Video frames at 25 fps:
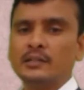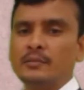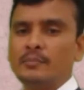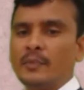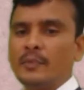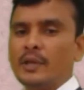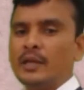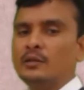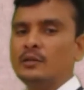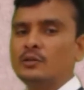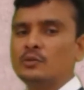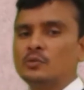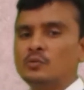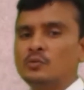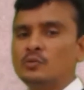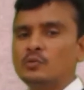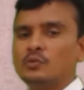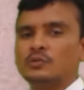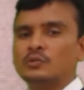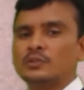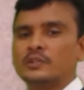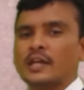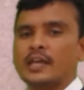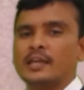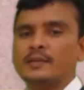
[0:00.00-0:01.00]
the main two
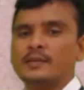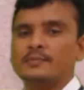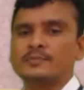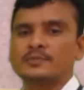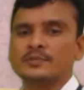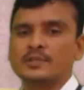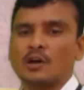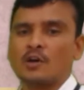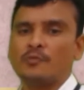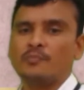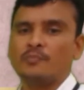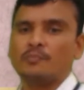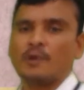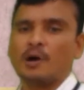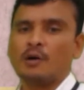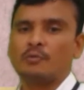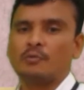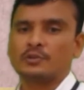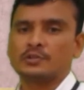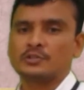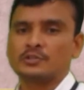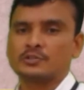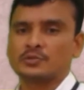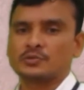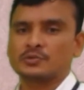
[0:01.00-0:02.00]
types of power
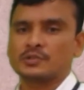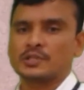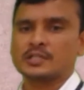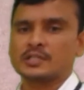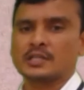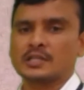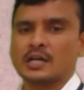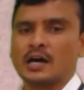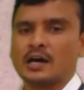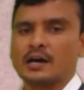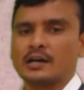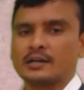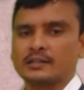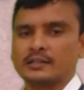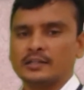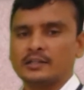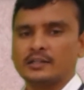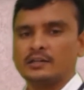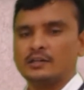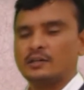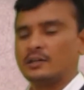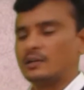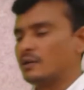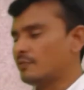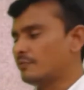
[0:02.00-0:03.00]
resources are there.
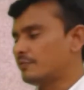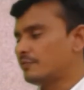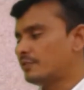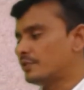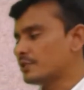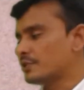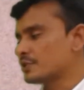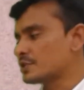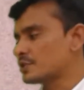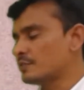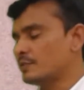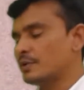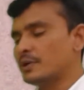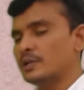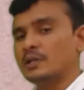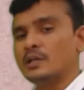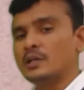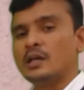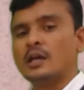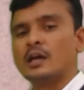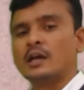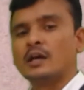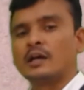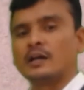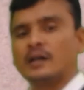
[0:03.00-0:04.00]
First one
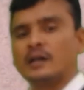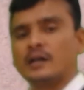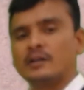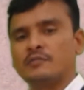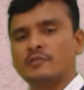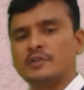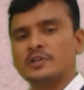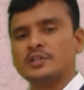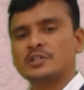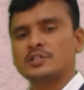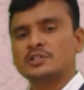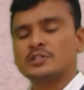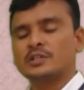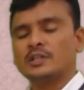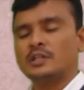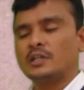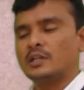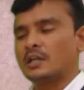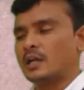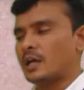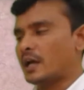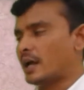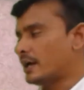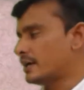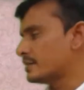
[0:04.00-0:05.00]
conventional
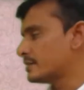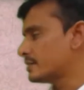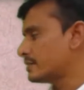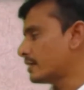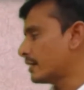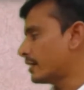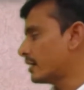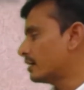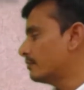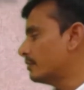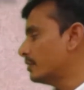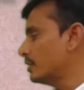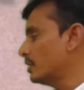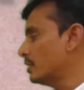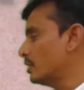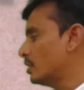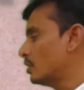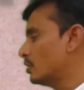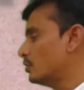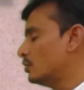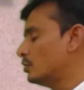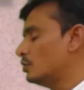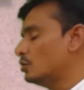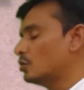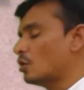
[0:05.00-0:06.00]
and second one
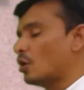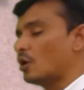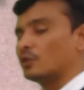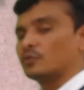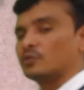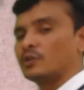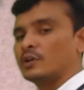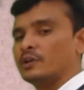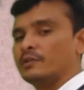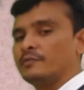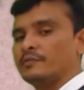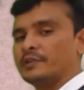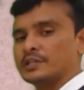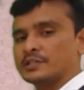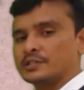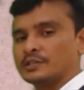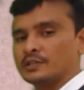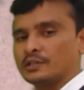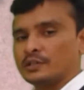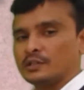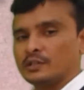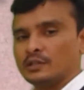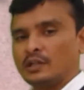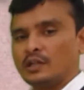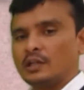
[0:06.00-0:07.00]
non-conventional.
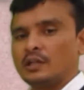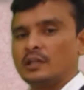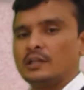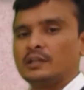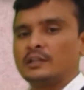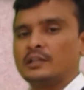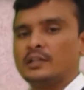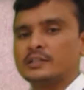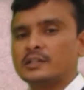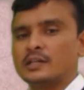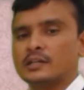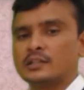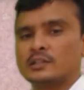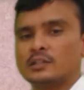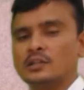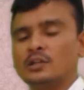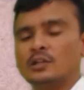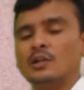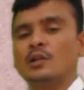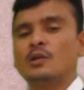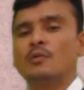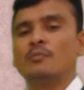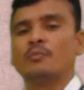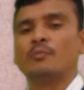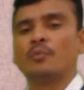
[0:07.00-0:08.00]
These are the
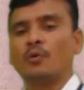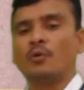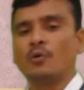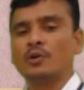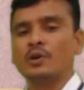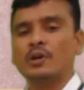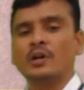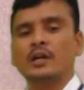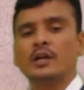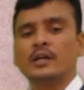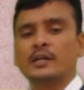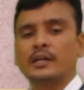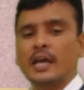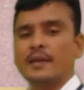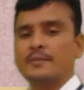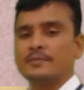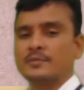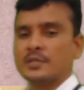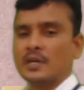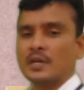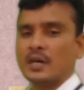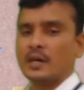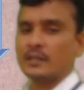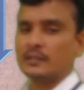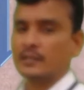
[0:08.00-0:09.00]
four types
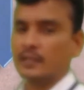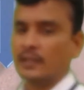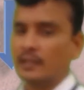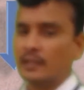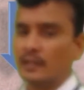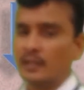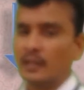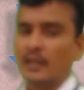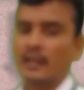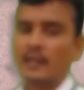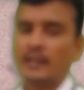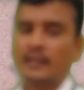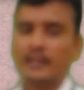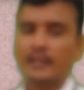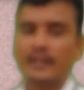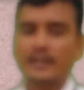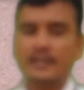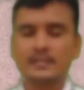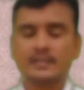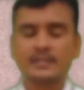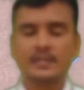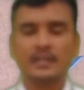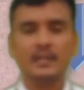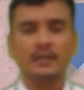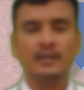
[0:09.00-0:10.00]
are there. Let's
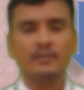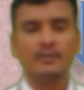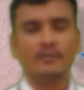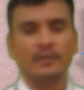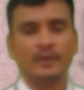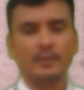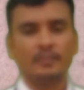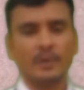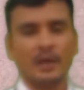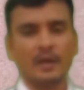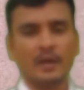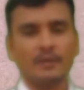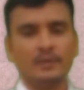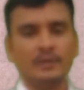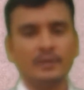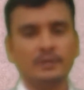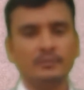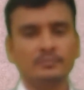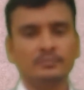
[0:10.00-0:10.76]
see one by one.